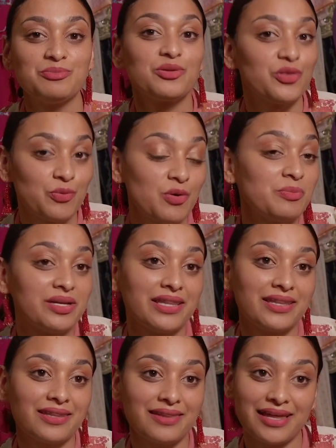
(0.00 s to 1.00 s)
but the
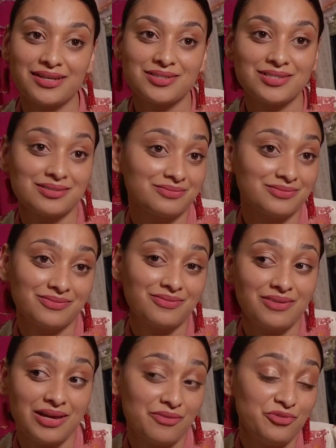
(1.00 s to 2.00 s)
woman that
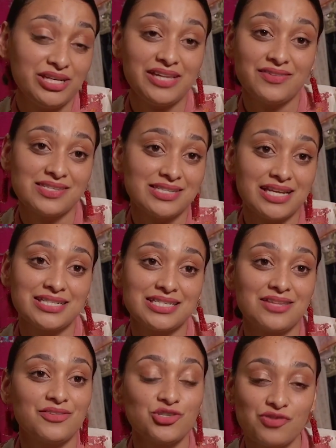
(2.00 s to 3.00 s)
really the
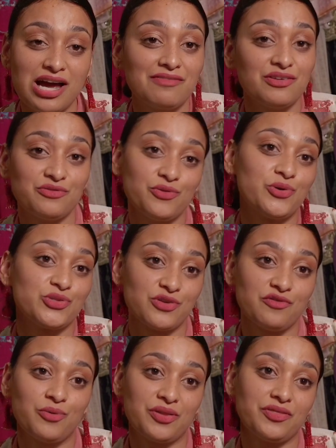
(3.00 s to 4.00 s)
center and the driving force
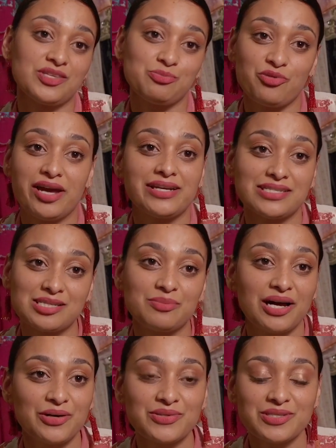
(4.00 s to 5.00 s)
of what this brand is
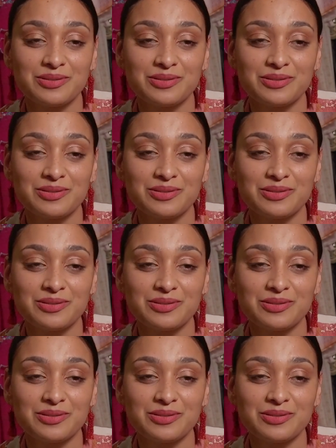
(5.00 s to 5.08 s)
about.